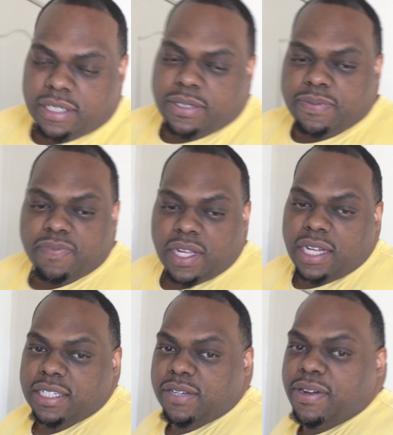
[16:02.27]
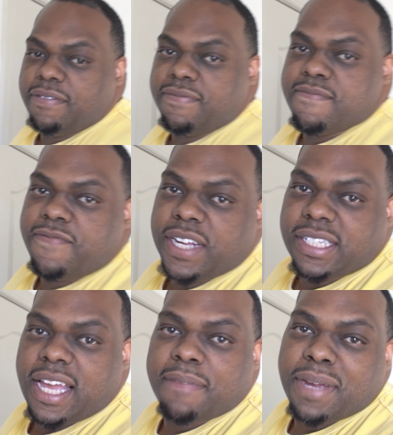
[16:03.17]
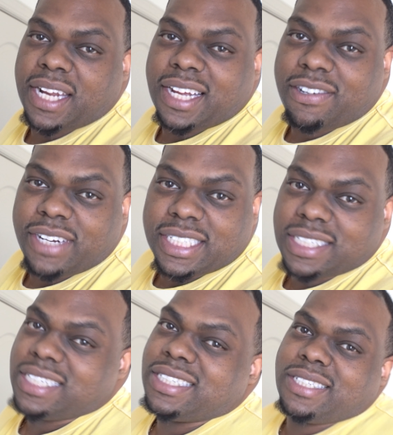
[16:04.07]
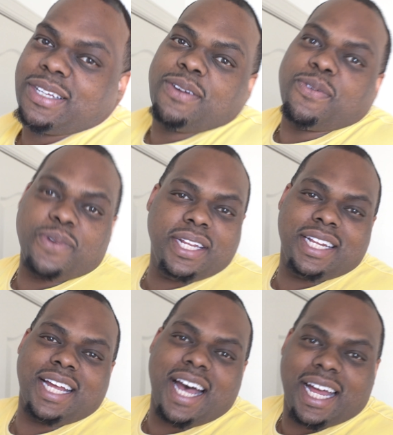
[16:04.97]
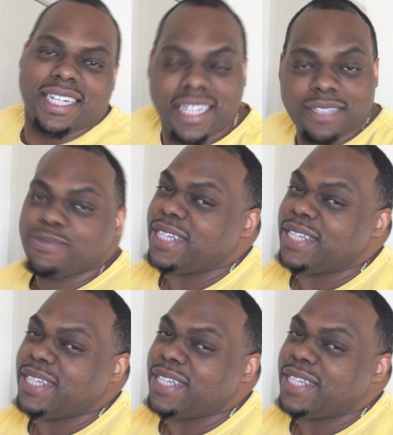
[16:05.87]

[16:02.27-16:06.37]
So now let's go ahead and fix that, make that correction, because we ain't in the hiding nothing.